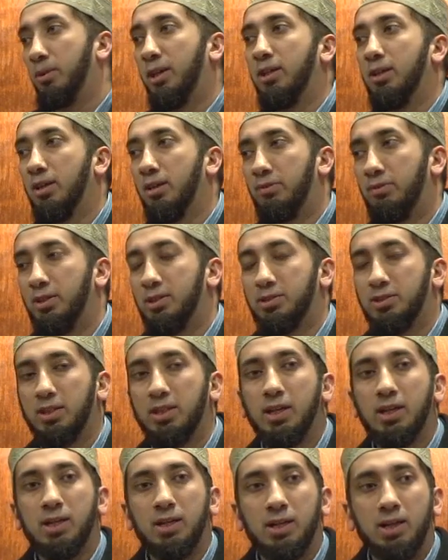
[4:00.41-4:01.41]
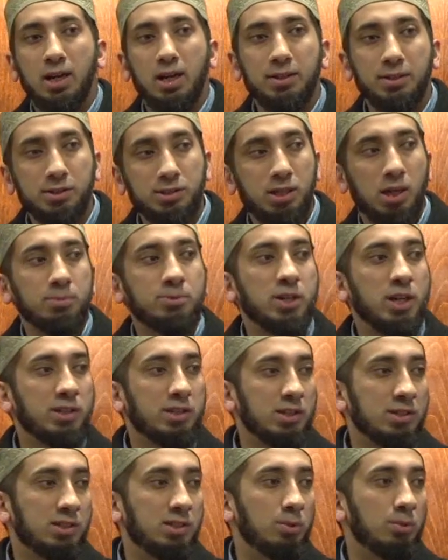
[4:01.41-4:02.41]
many of us. And the
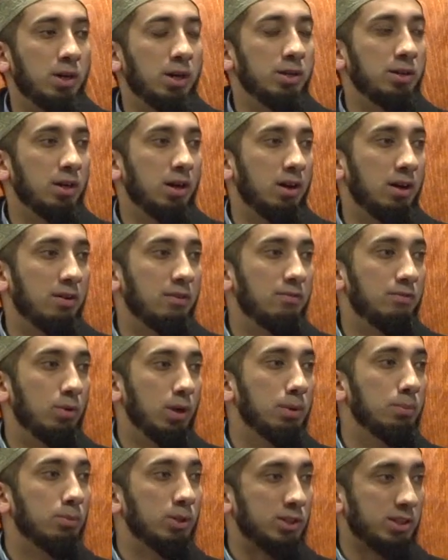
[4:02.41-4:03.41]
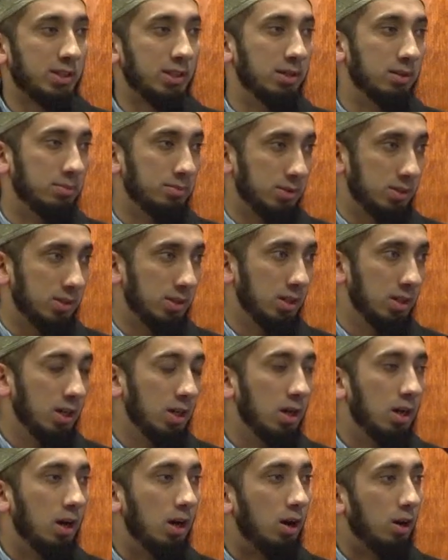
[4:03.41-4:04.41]
subject is the one of when Muslims
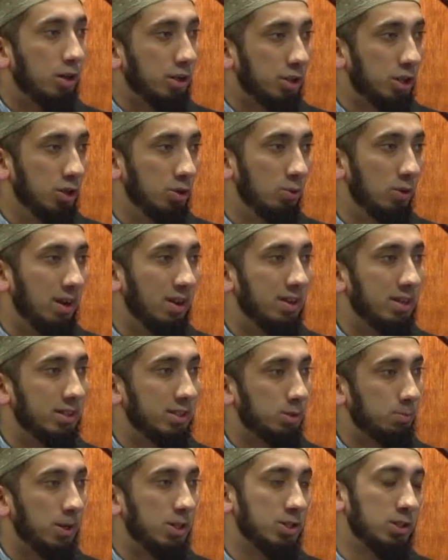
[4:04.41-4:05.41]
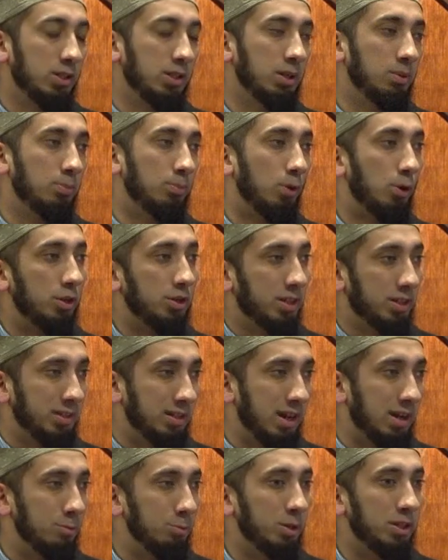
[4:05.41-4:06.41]
argue, and especially more than
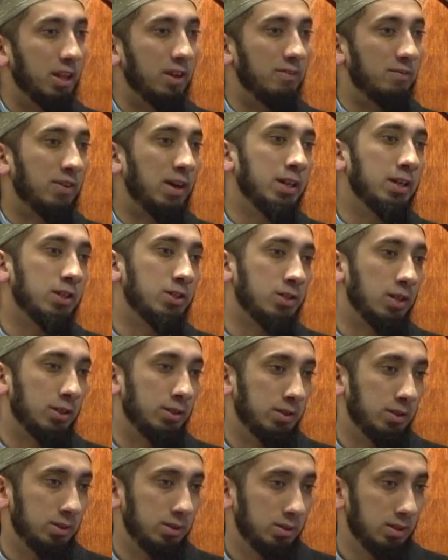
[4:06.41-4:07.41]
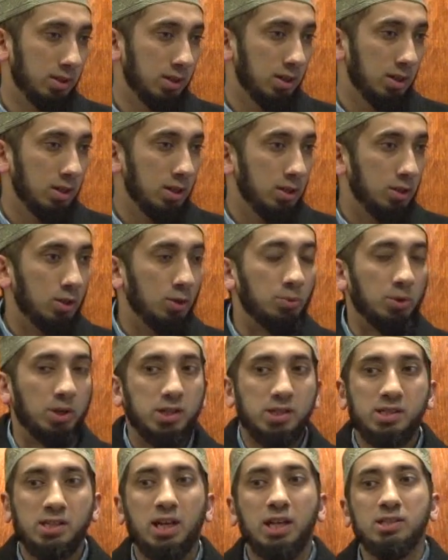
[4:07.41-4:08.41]
that, when they fight each other. The
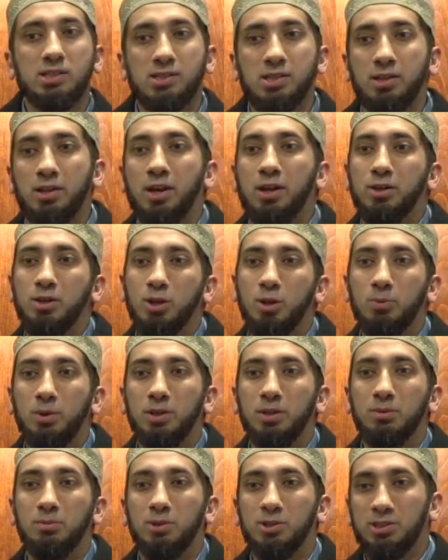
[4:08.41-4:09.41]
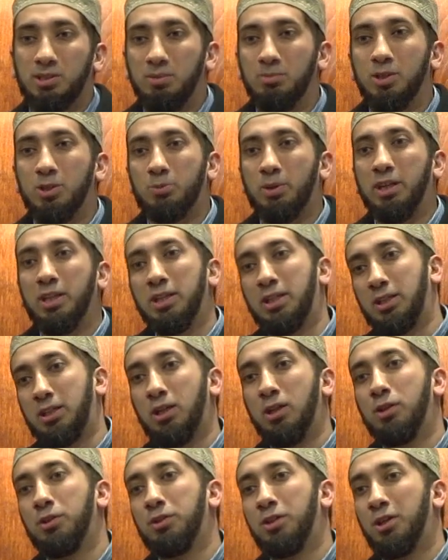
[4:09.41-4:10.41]
worst case scenario, when the Muslim is ready to
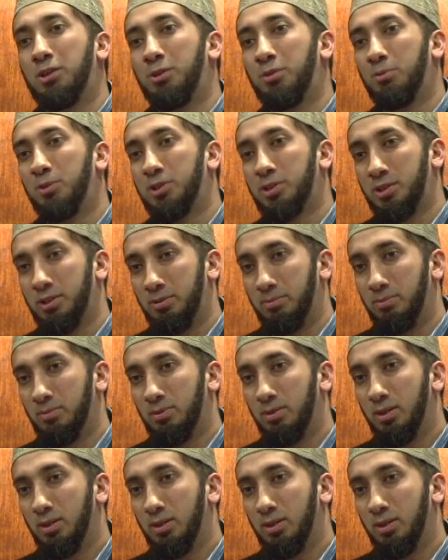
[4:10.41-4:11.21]
kill the other Muslim.